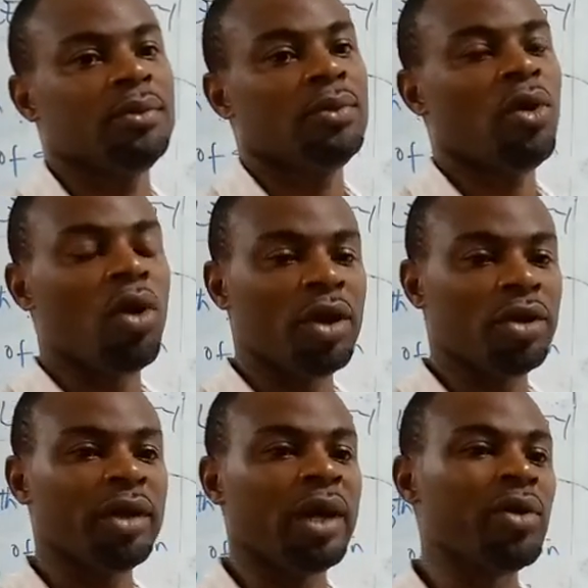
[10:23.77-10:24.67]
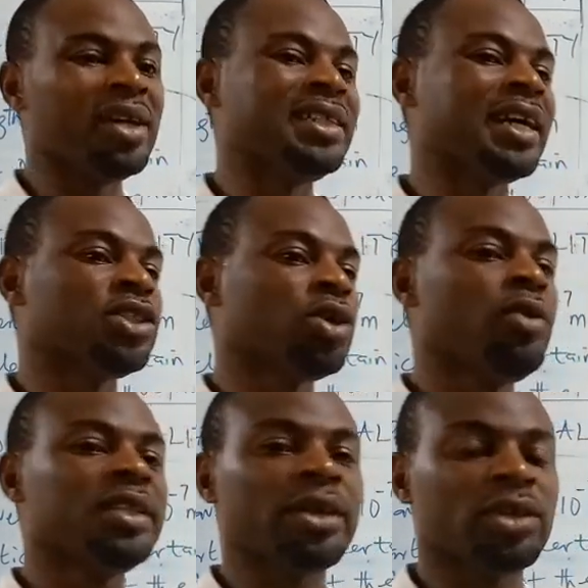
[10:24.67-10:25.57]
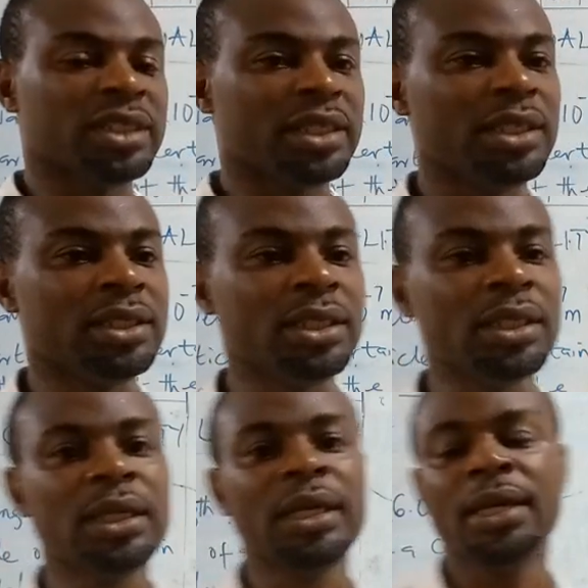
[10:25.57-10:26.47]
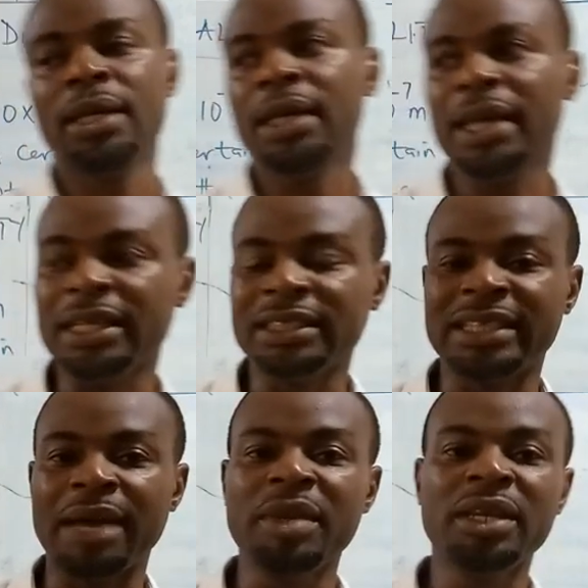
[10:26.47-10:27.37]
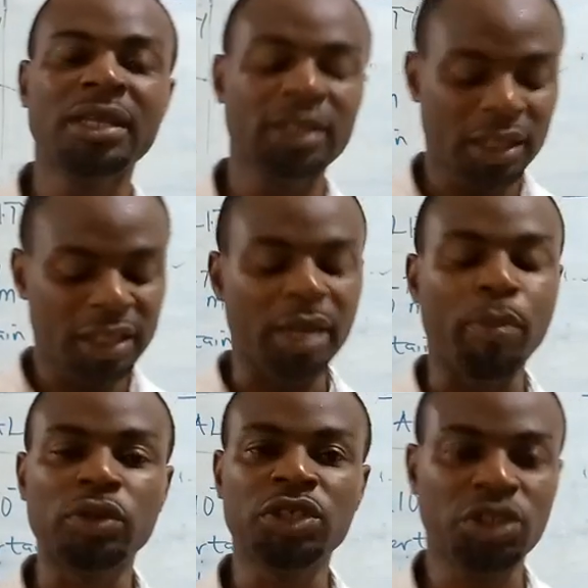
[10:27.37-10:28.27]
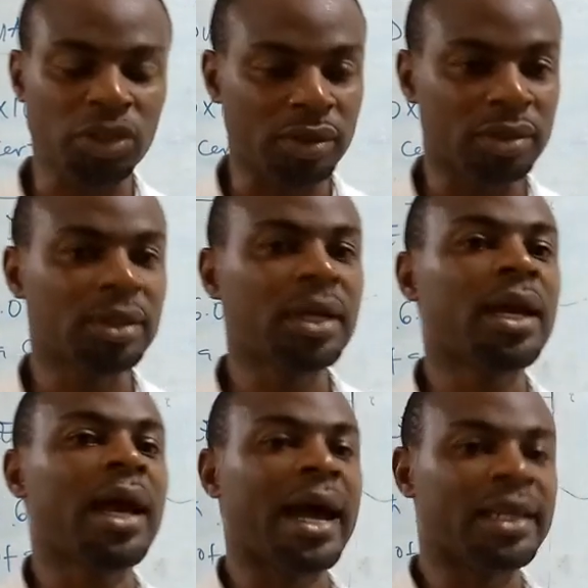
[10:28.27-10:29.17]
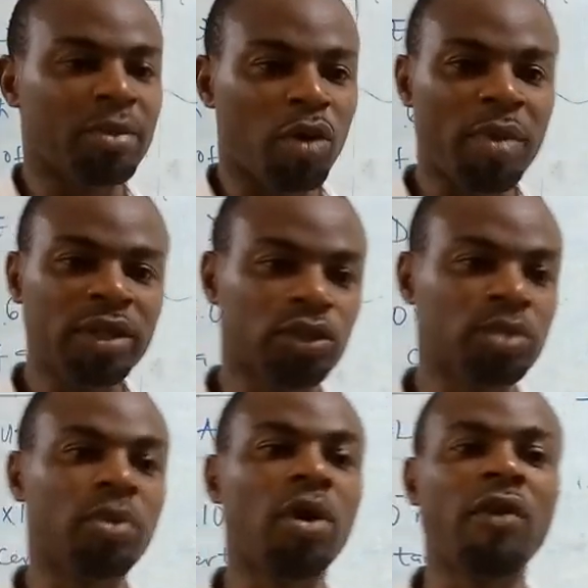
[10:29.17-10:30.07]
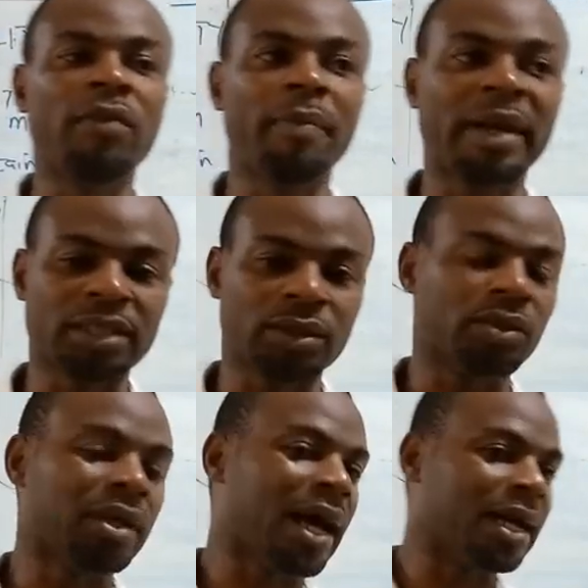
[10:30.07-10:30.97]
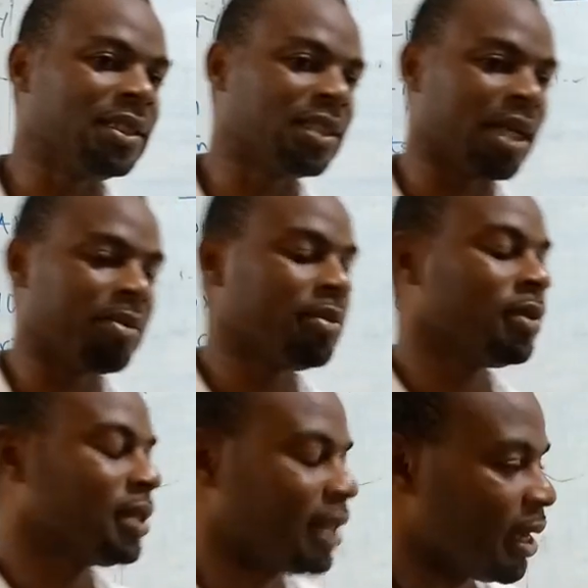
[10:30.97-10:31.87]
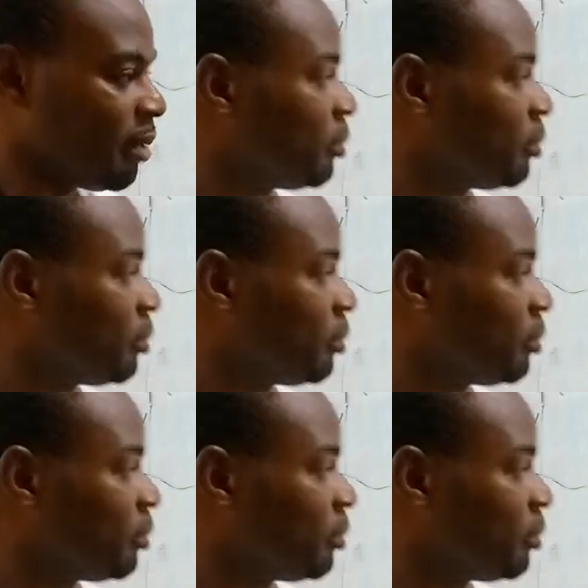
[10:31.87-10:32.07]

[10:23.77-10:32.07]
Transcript: Or in other words, there is always an uncertainty in determining the position and the momentum of a particle at the same time.